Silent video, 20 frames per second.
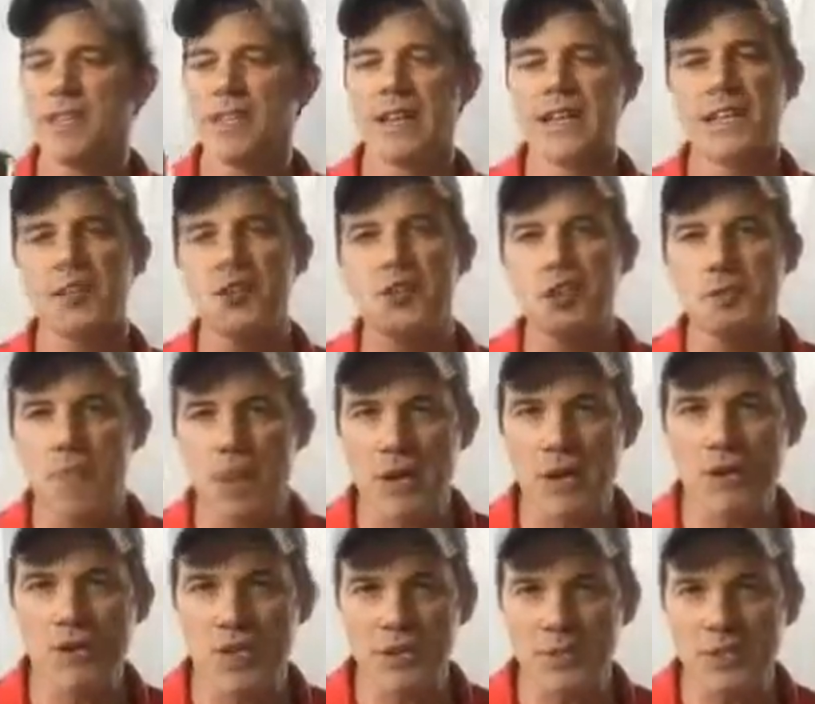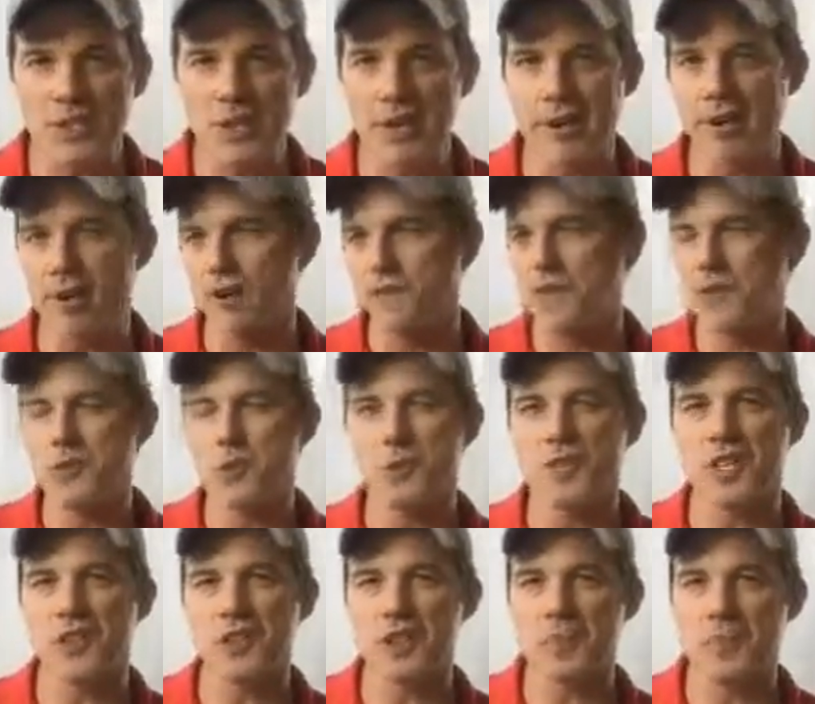like a spongy material, if this
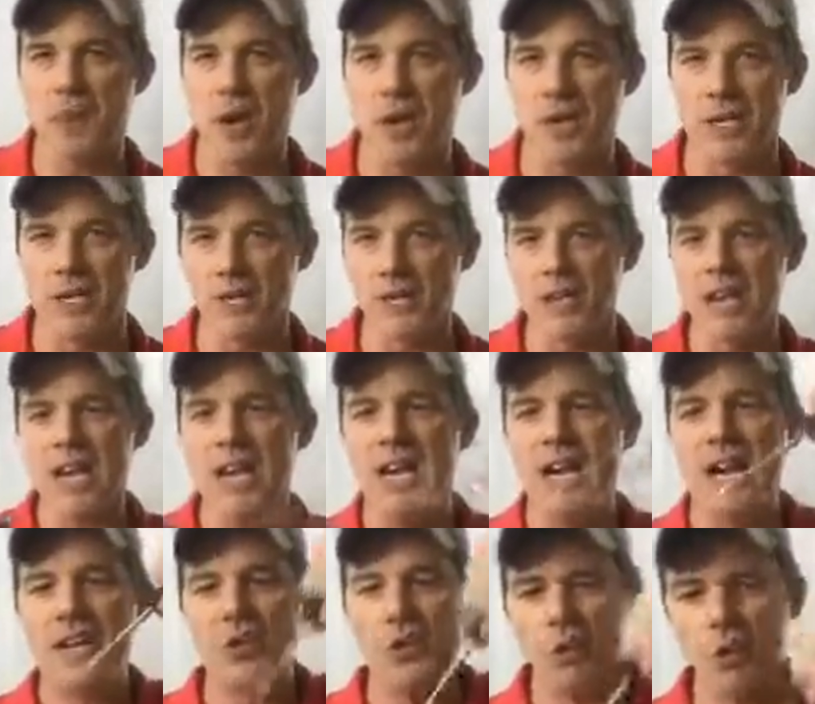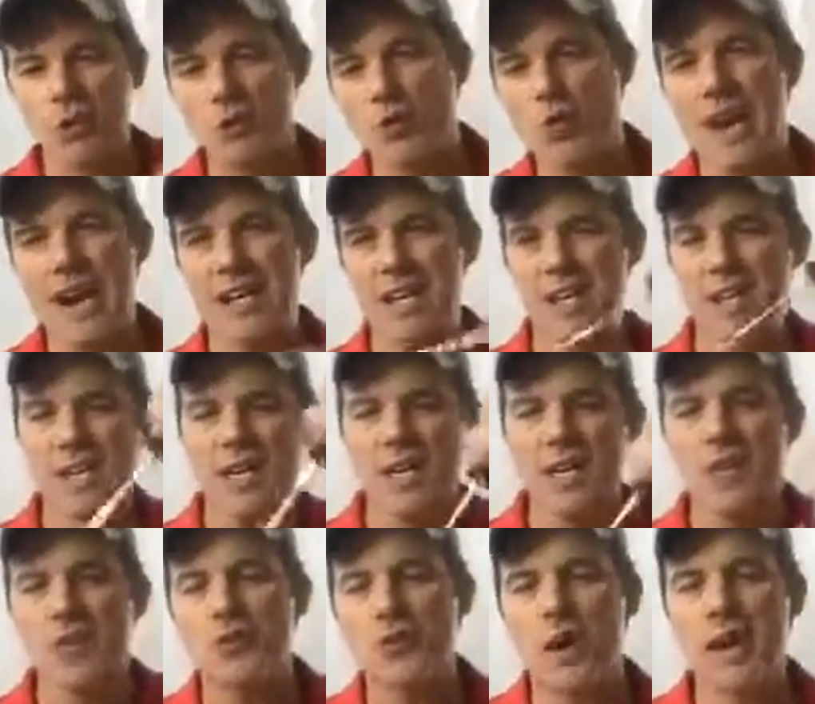was a sponge and you were trying
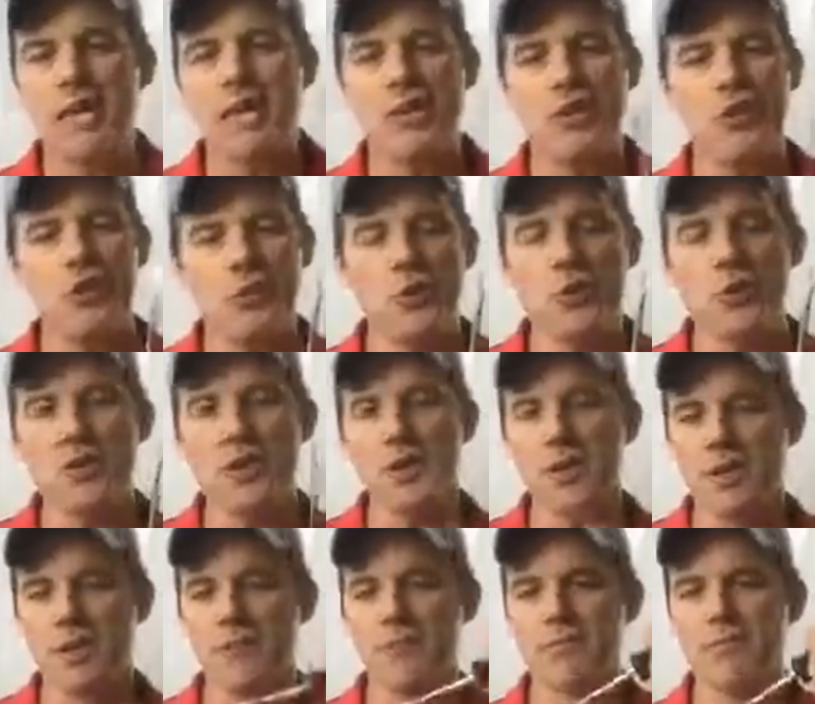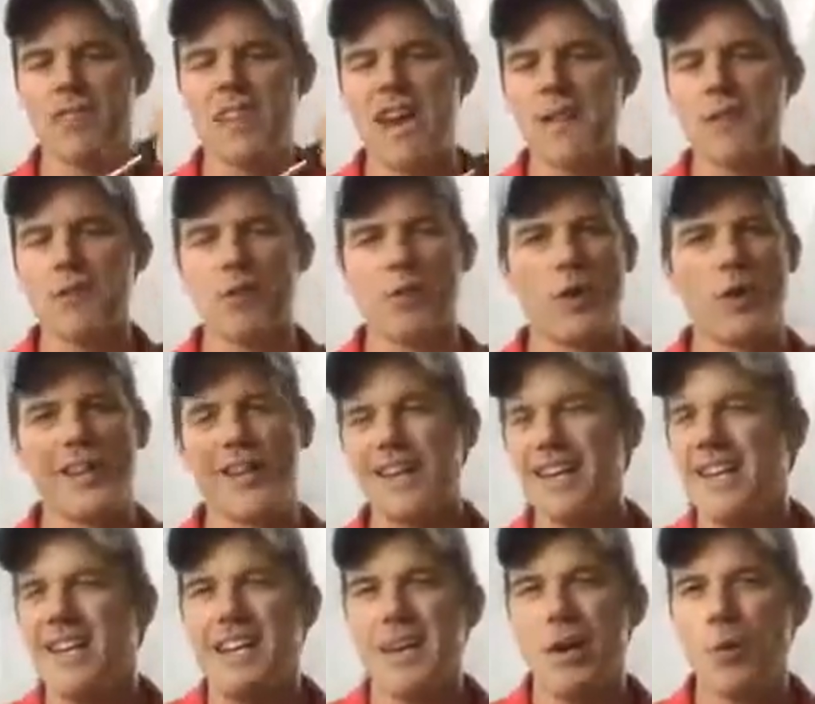to use the lever with it,
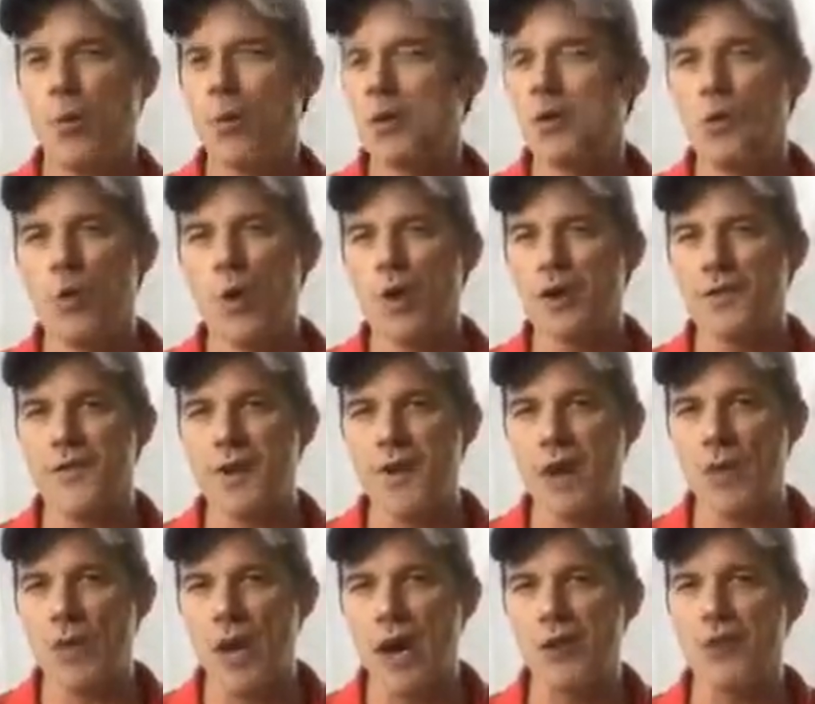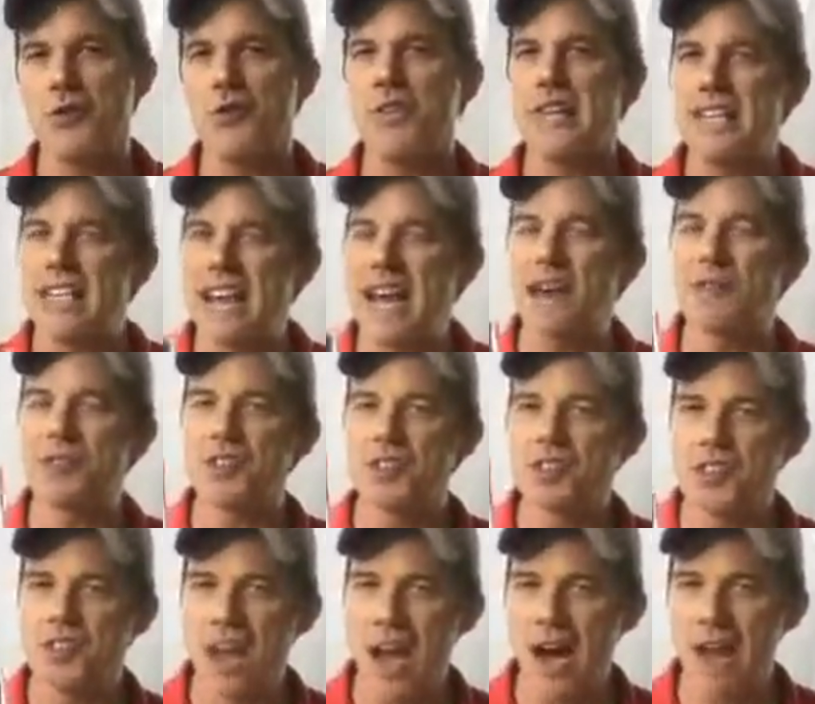it wouldn't work very well. You need to have a
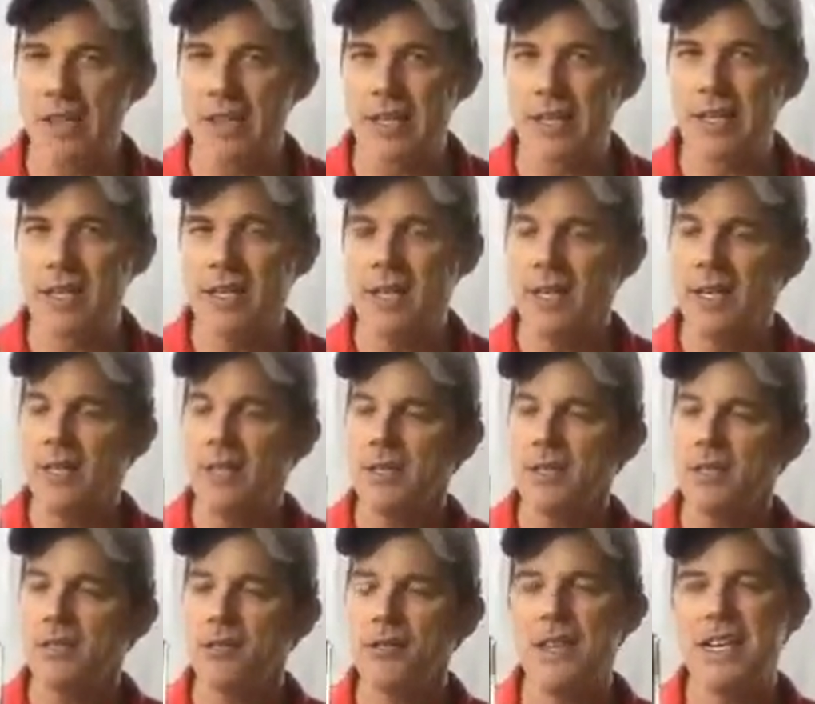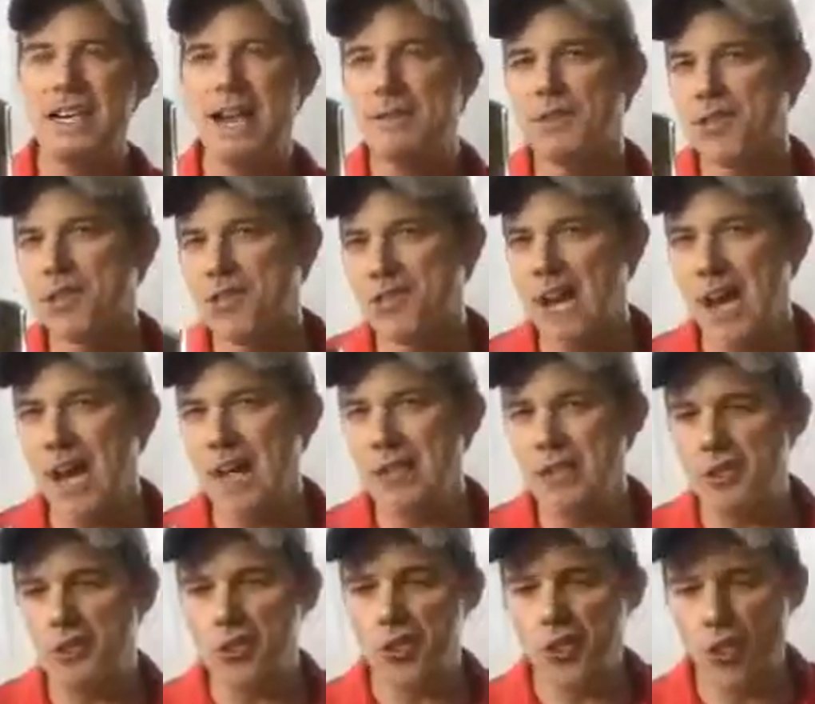solid
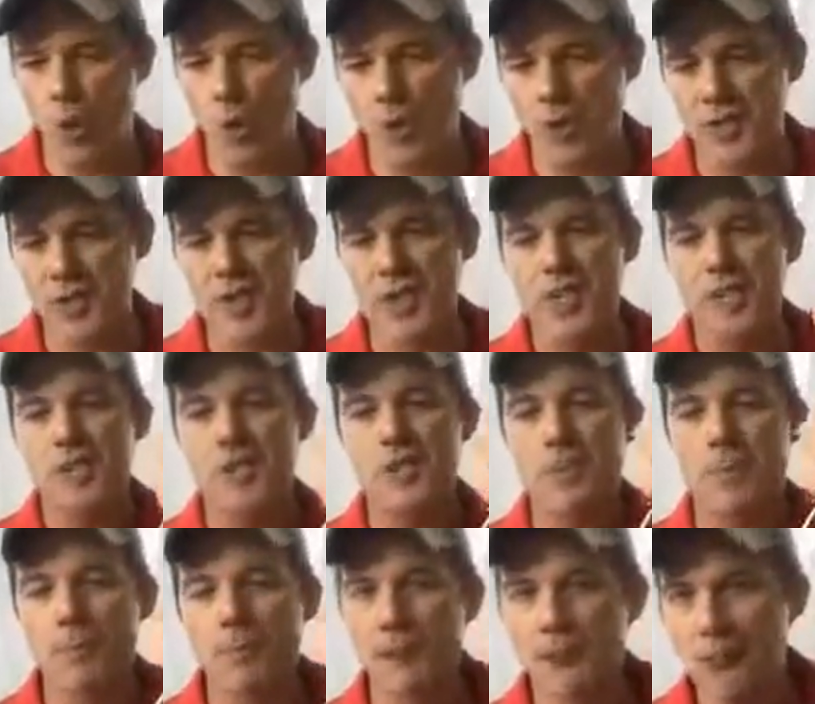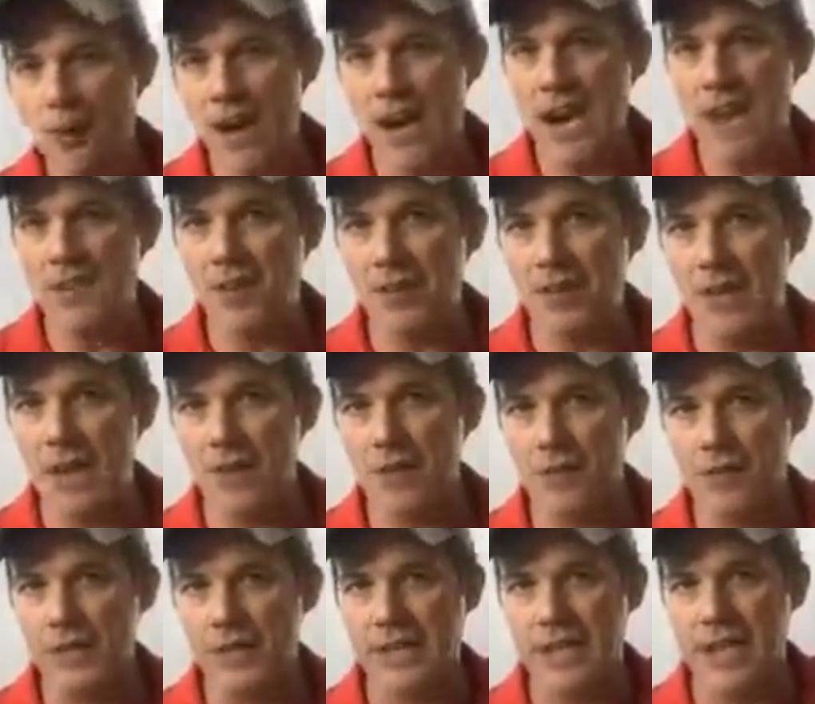source to pry the
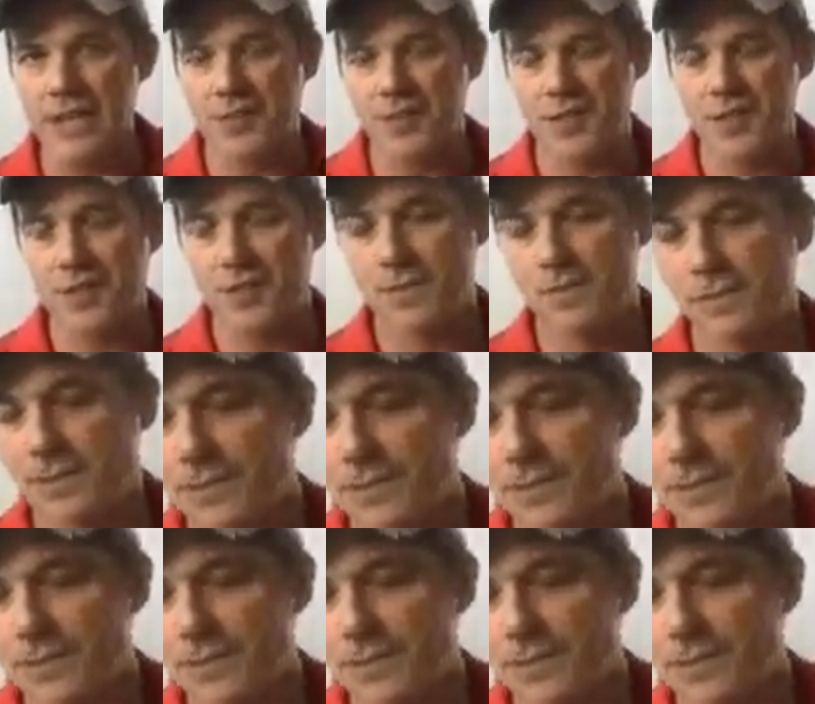lever against.